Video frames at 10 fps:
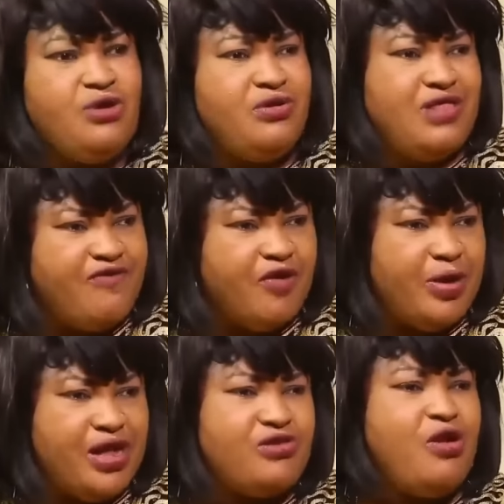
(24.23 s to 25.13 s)
don't
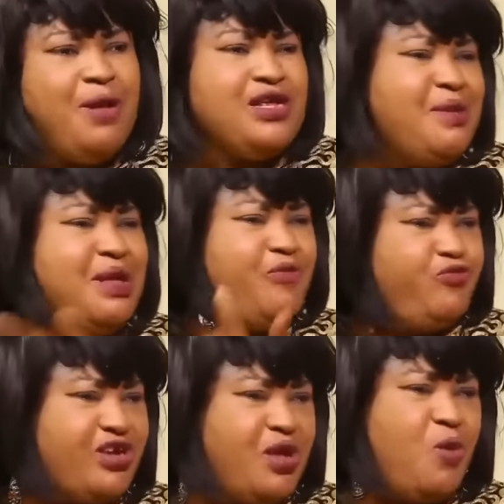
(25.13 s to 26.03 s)
dare for the lady. Come on, get
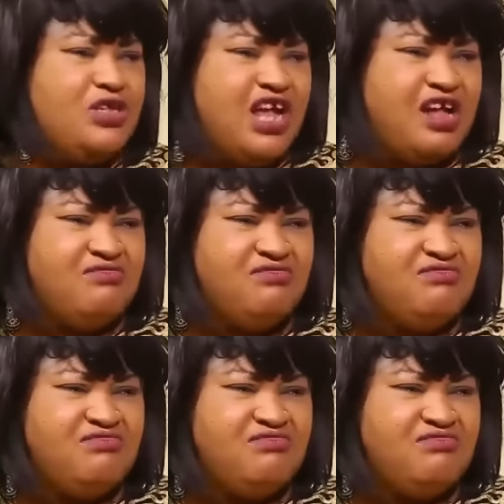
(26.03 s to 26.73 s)
me drinking water.